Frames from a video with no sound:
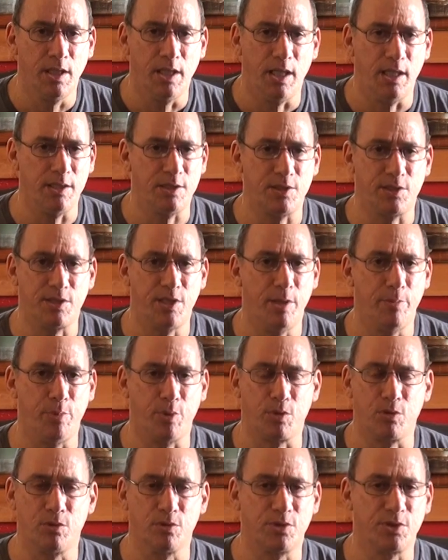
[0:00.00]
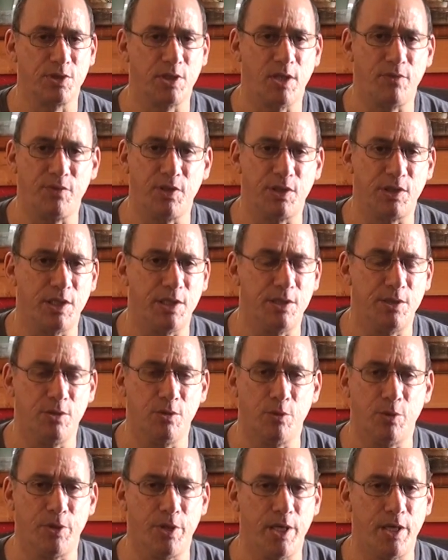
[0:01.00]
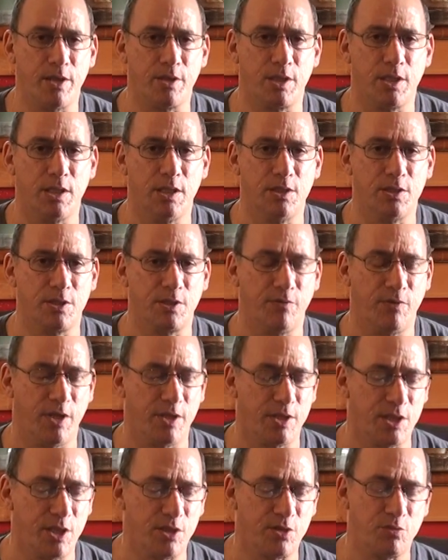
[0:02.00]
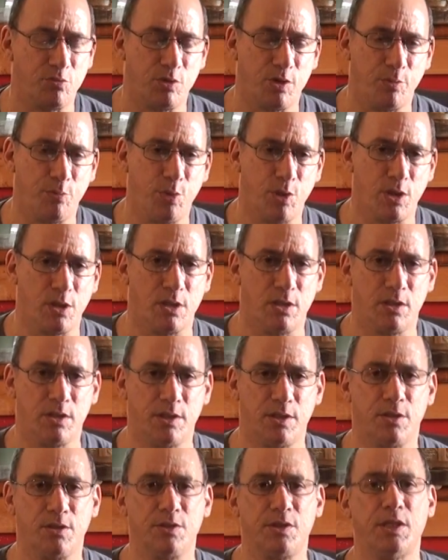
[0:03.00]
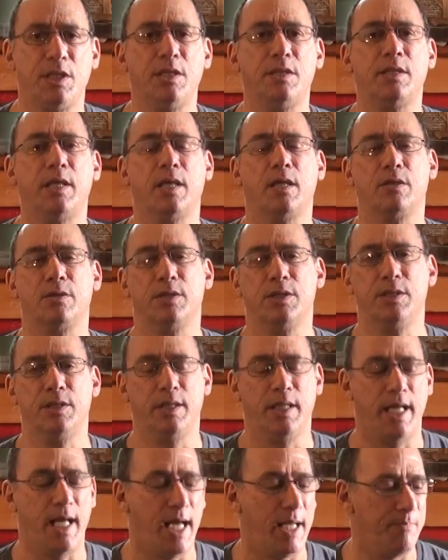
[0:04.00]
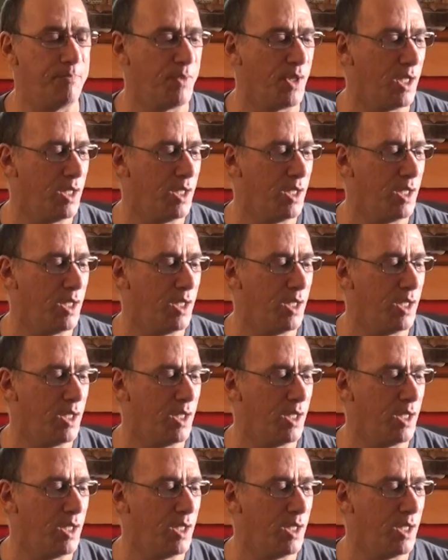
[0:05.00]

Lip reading: That's typical stuff that they do with air guns. If they just would have put a little detail into that,